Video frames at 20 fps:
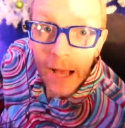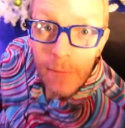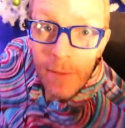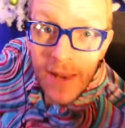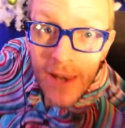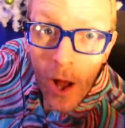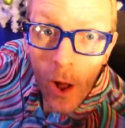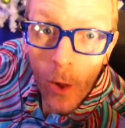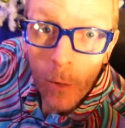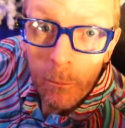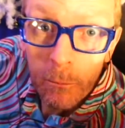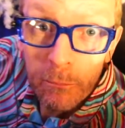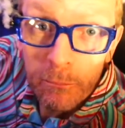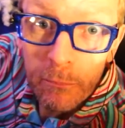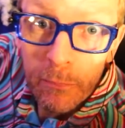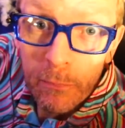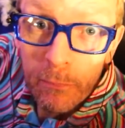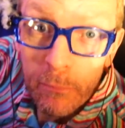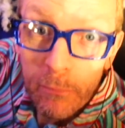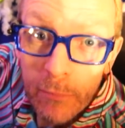I'm in all
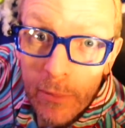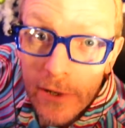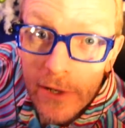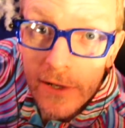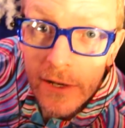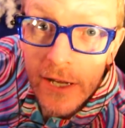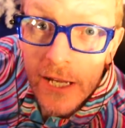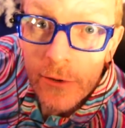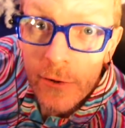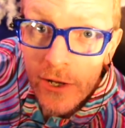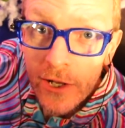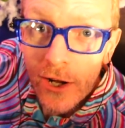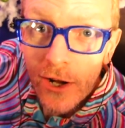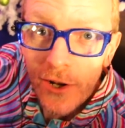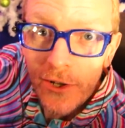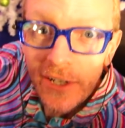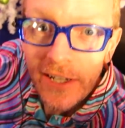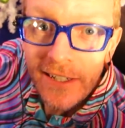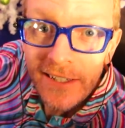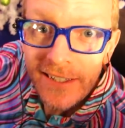bl- Are you
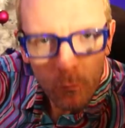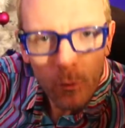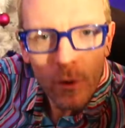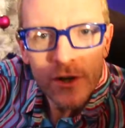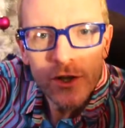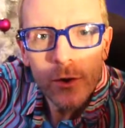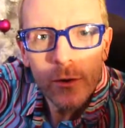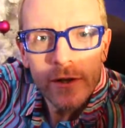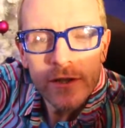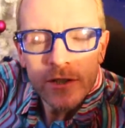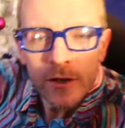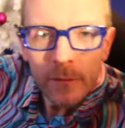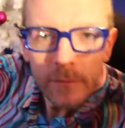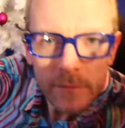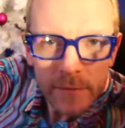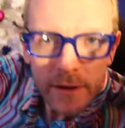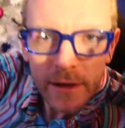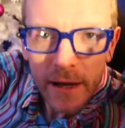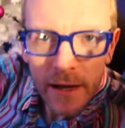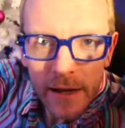recording? We're doing
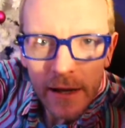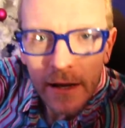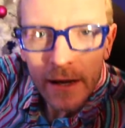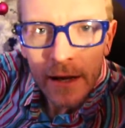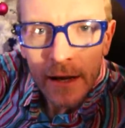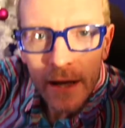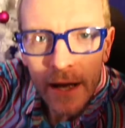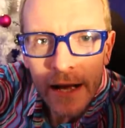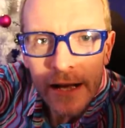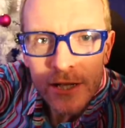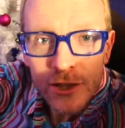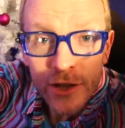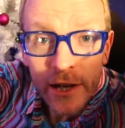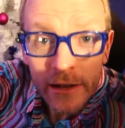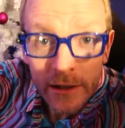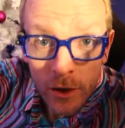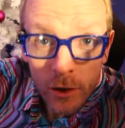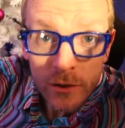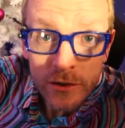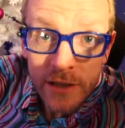some hashtag
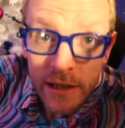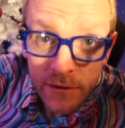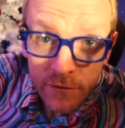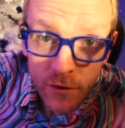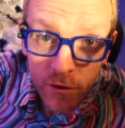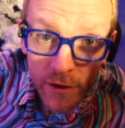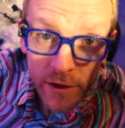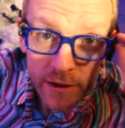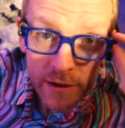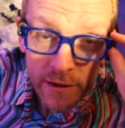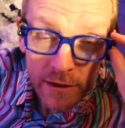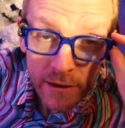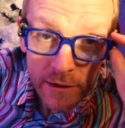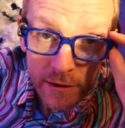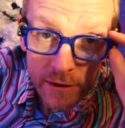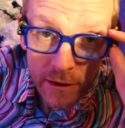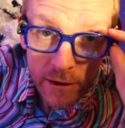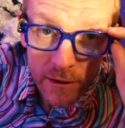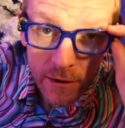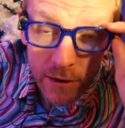content for the
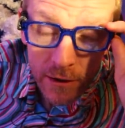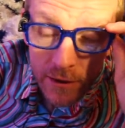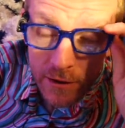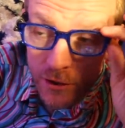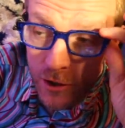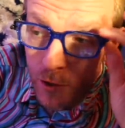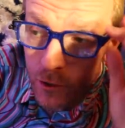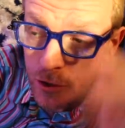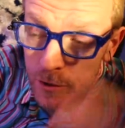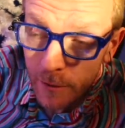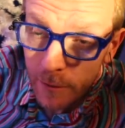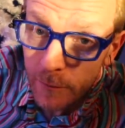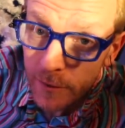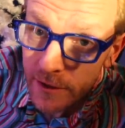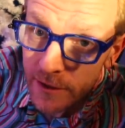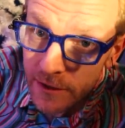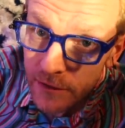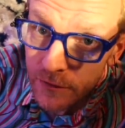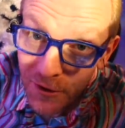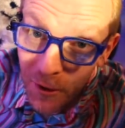YouTube, I
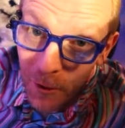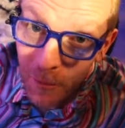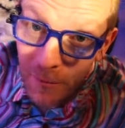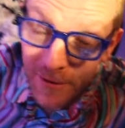believe, on.